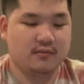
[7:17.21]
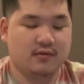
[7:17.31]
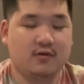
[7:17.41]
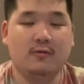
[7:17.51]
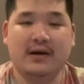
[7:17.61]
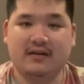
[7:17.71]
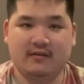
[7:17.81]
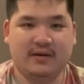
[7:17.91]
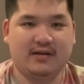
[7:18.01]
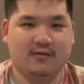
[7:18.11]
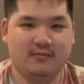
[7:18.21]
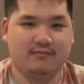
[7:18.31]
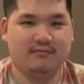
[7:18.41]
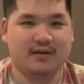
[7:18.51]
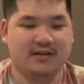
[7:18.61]
to go back to my
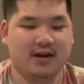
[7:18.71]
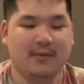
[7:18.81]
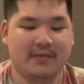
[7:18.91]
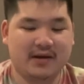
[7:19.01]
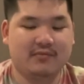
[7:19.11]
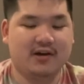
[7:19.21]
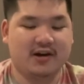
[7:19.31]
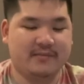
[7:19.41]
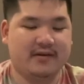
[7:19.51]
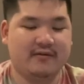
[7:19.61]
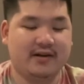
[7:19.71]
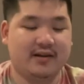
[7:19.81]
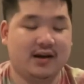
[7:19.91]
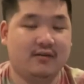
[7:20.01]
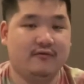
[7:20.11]
topic I'm talking about right
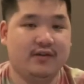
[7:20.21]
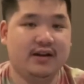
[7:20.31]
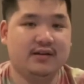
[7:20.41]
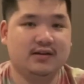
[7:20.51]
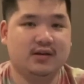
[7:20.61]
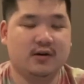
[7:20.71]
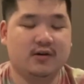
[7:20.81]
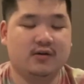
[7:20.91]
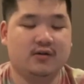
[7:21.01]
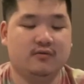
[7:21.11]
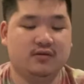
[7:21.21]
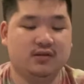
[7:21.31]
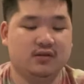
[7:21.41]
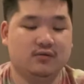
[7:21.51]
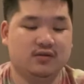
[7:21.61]
now. Reading this article was
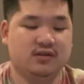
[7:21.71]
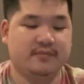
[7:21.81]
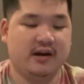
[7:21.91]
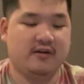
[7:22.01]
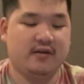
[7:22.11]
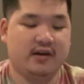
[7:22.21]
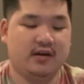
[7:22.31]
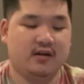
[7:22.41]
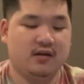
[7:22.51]
so inspiring.